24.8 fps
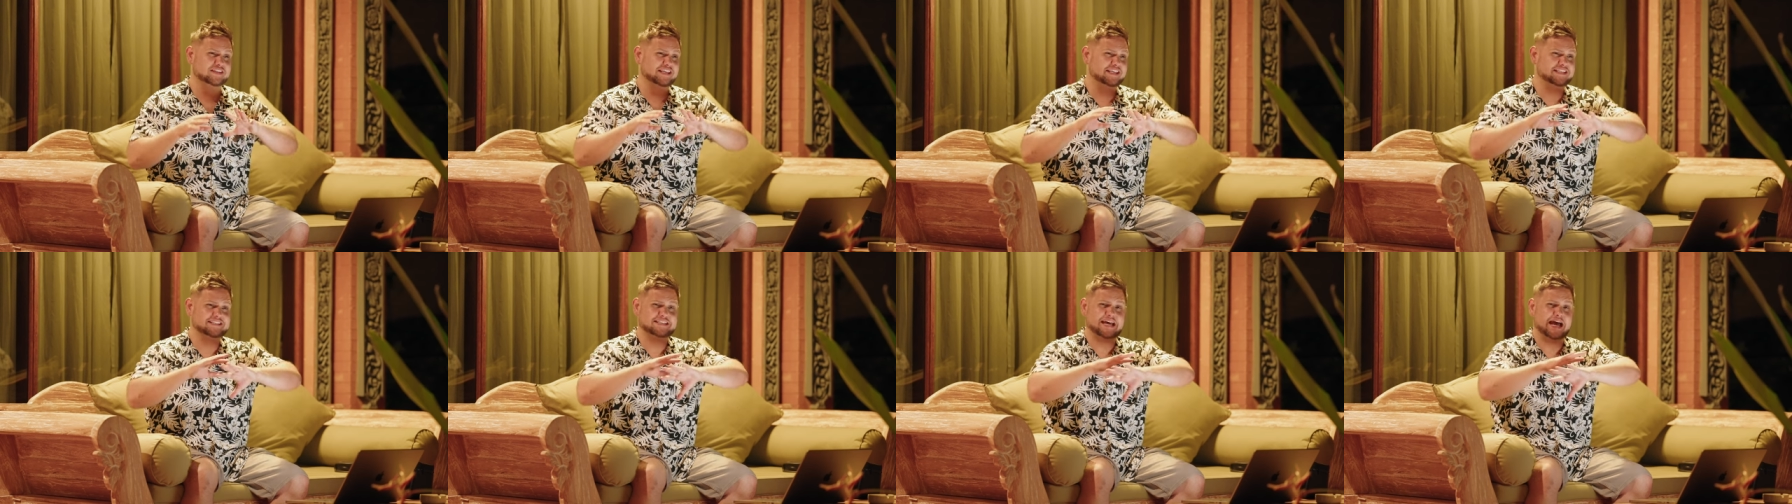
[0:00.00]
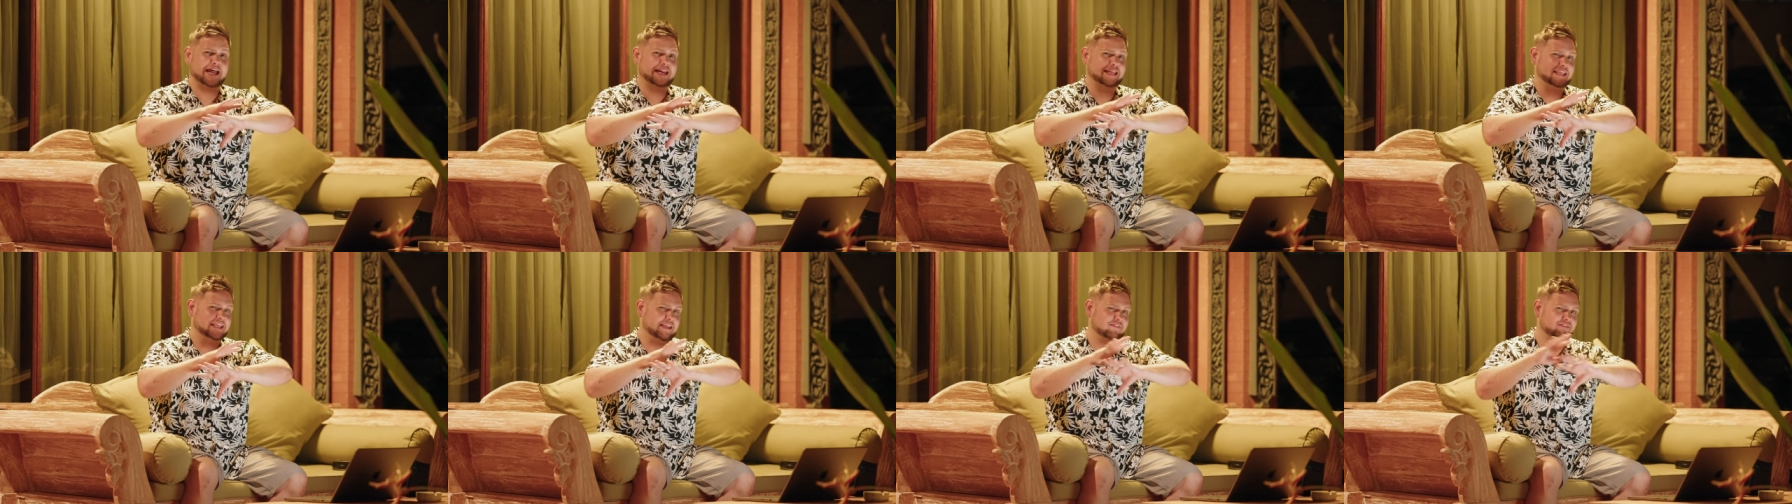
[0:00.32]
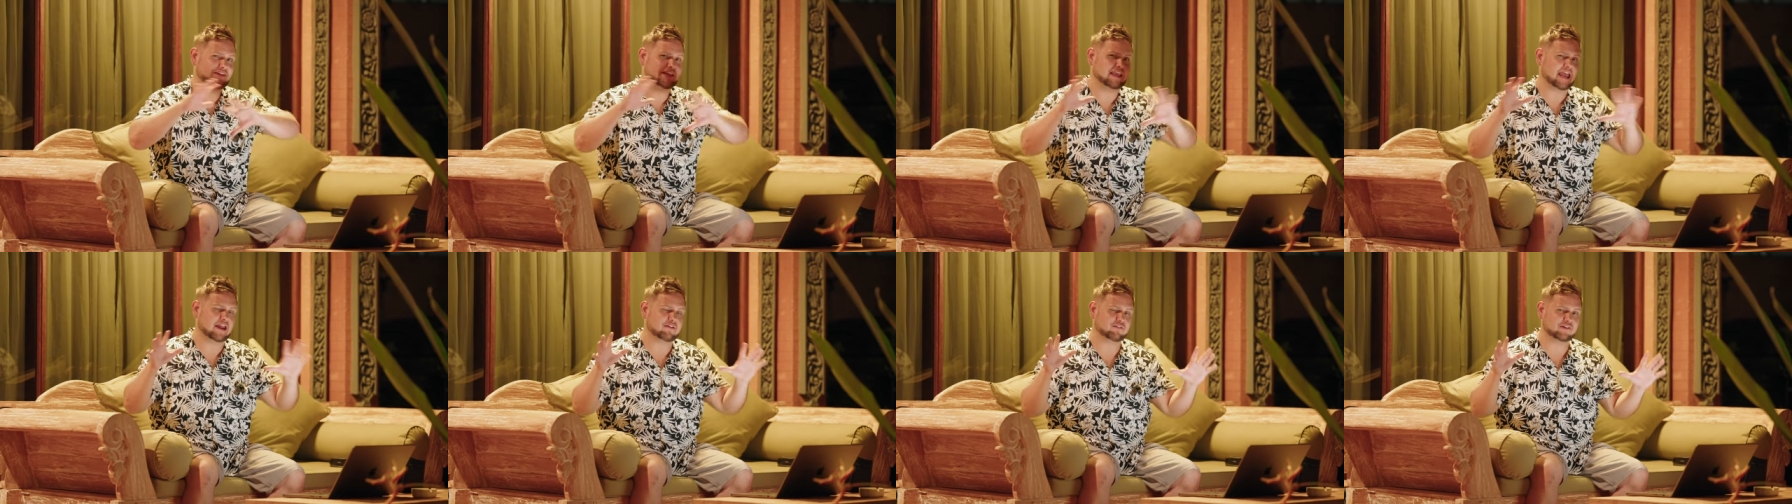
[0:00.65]
he's not
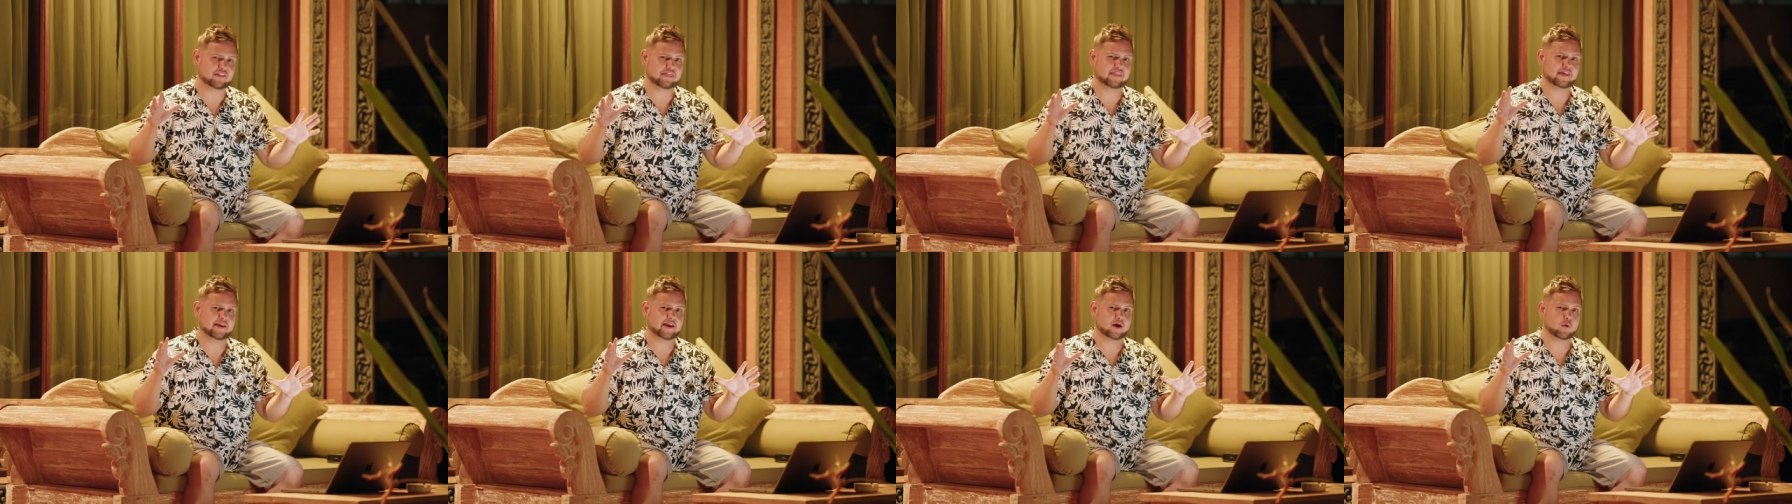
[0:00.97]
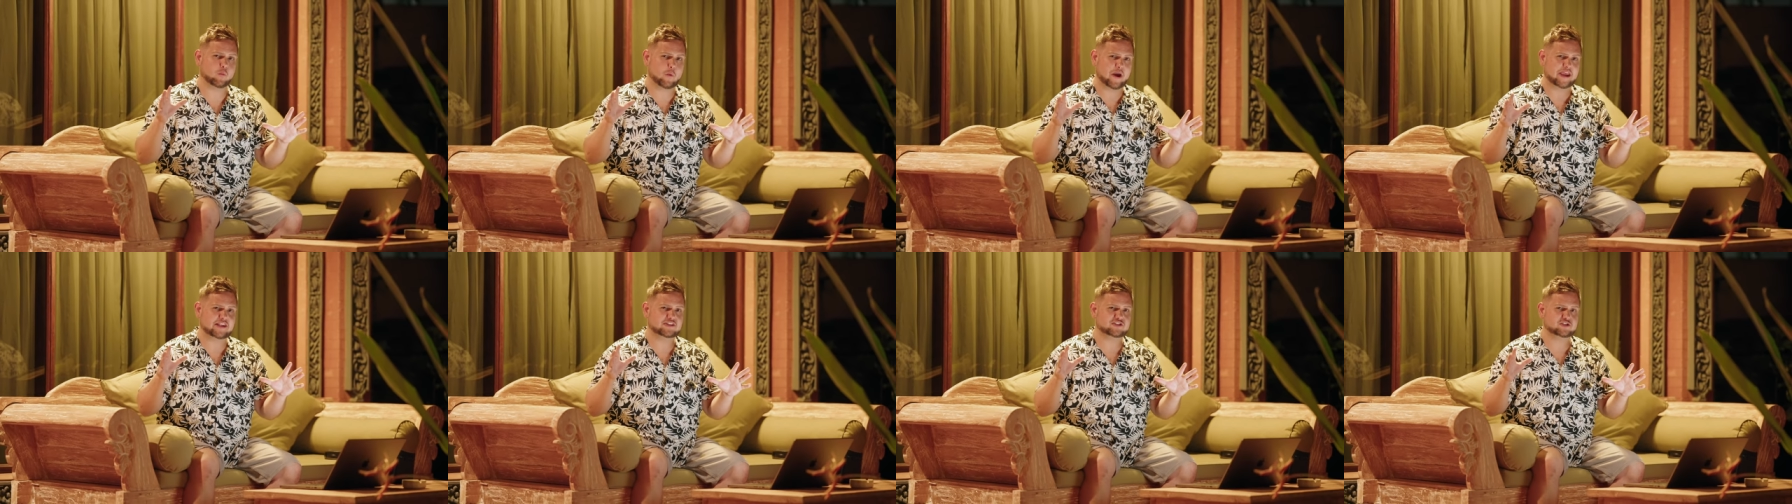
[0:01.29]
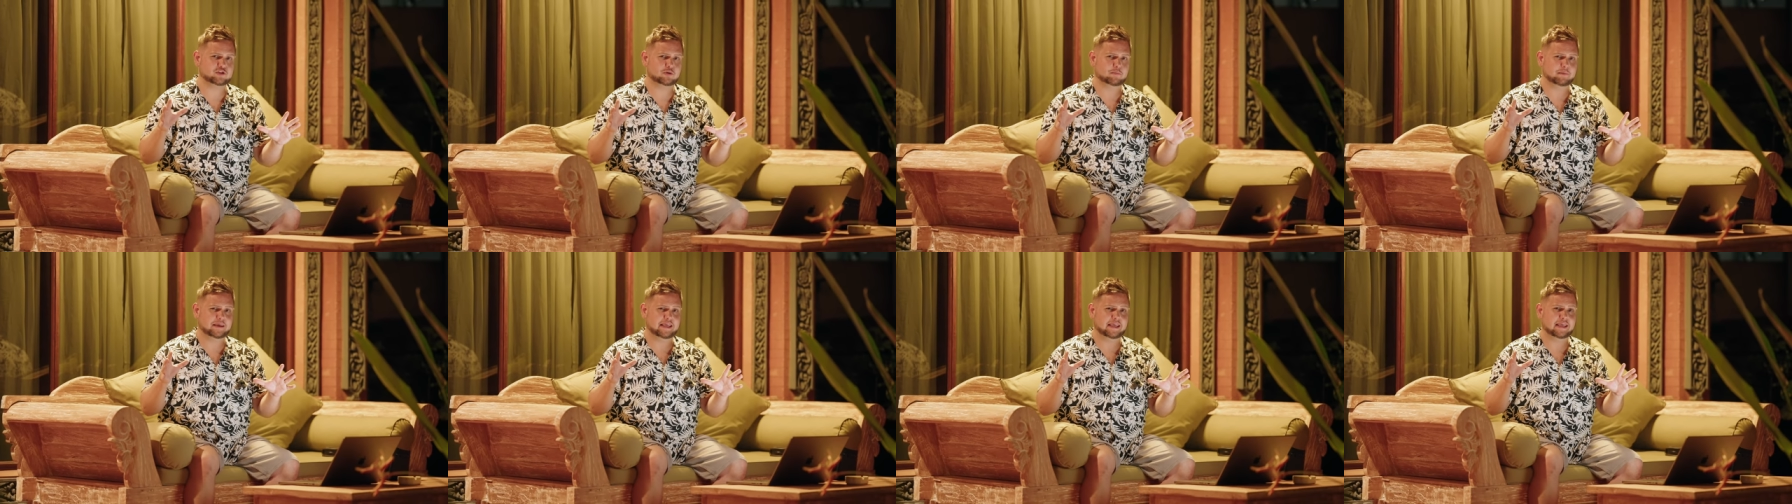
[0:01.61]
giving everything away
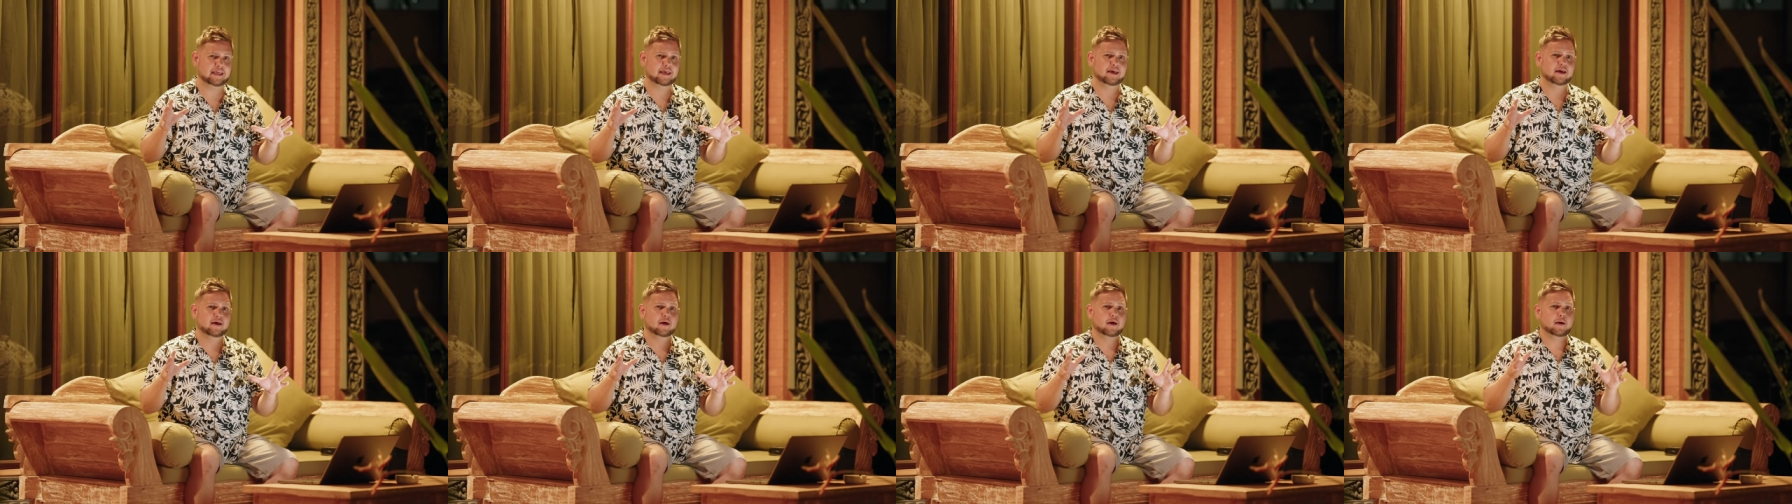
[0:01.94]
to me,